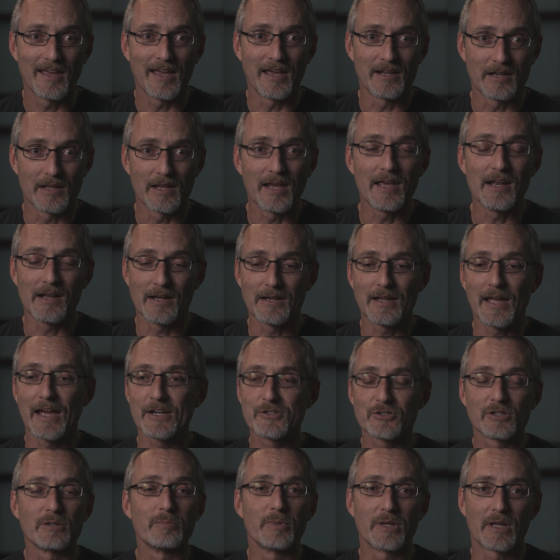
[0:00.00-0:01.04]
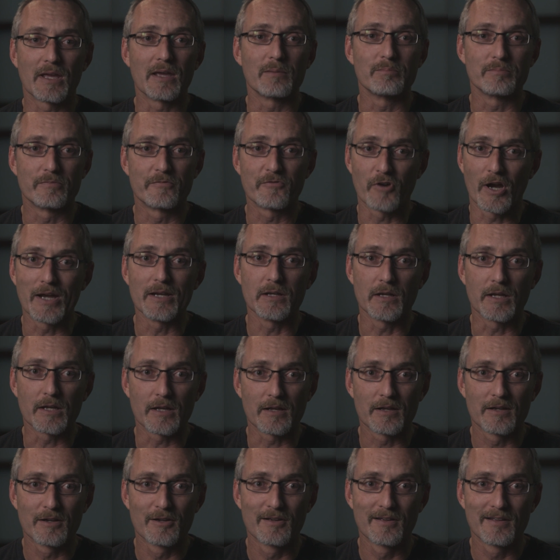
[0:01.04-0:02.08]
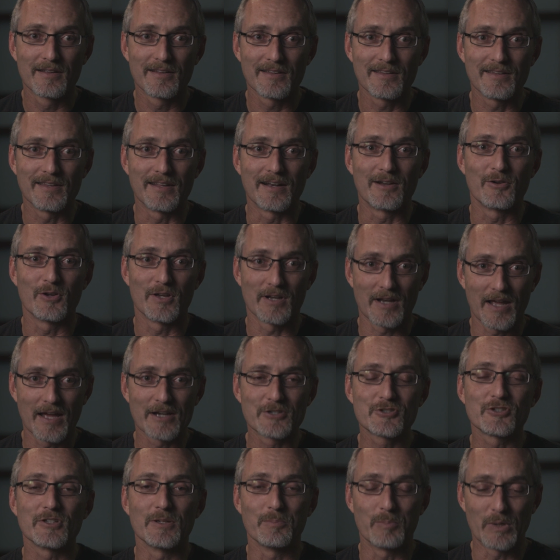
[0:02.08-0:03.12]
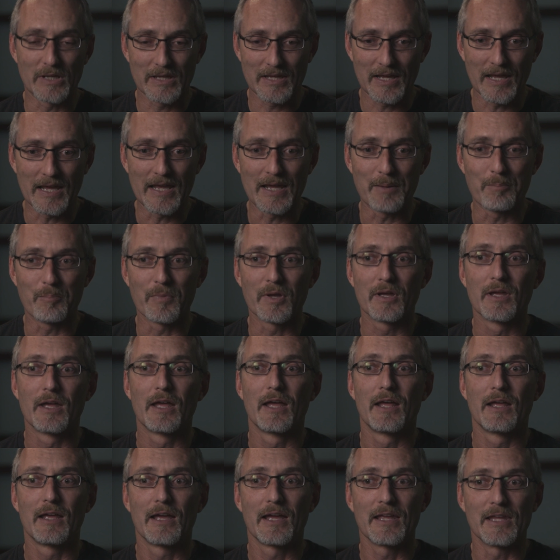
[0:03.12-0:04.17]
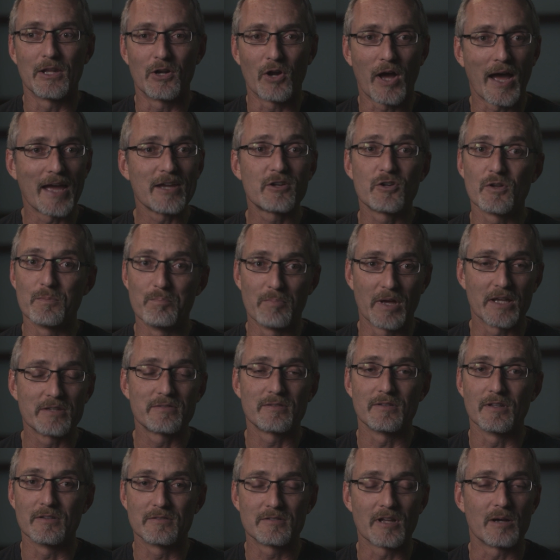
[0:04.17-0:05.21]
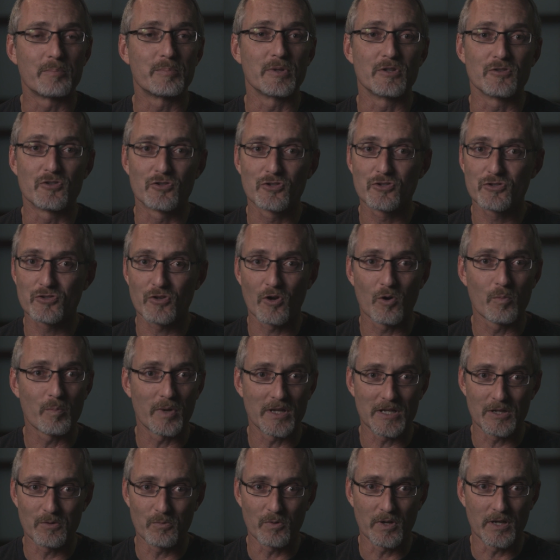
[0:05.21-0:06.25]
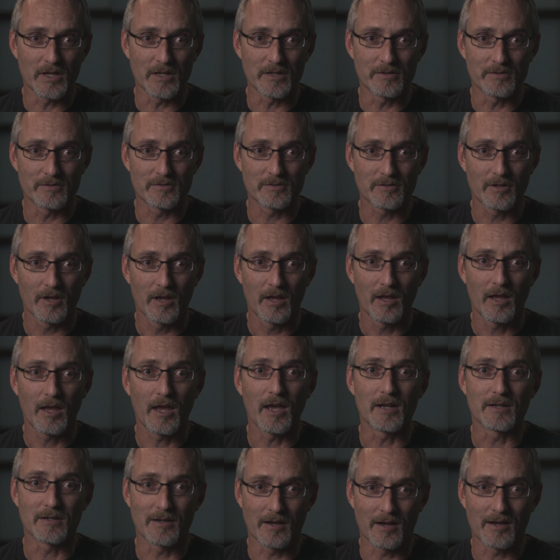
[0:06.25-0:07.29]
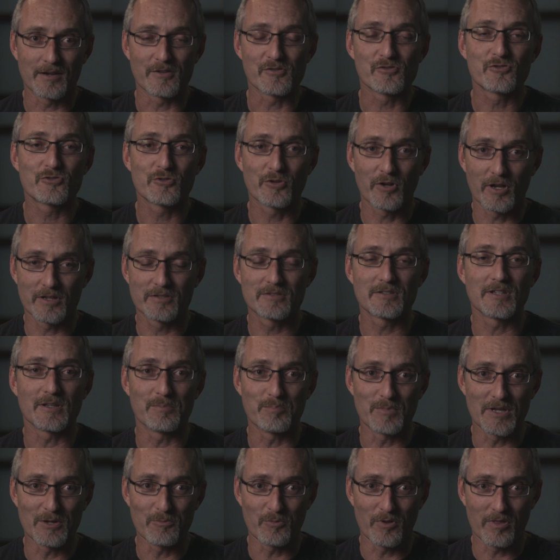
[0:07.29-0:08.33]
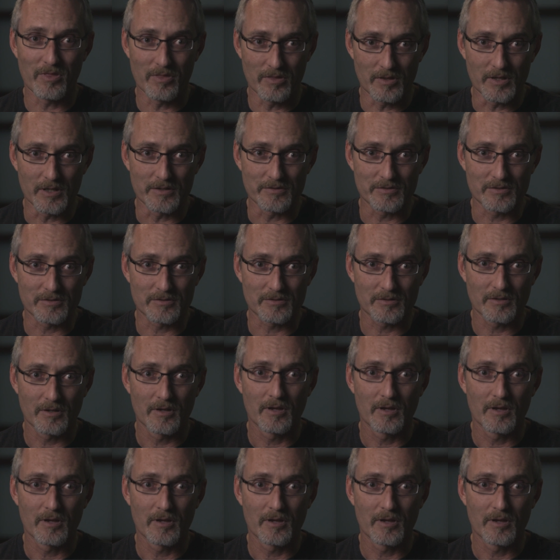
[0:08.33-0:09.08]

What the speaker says: And it actually became frightening. It actually became, I could mess this up in so many ways, and God is trusting me with this.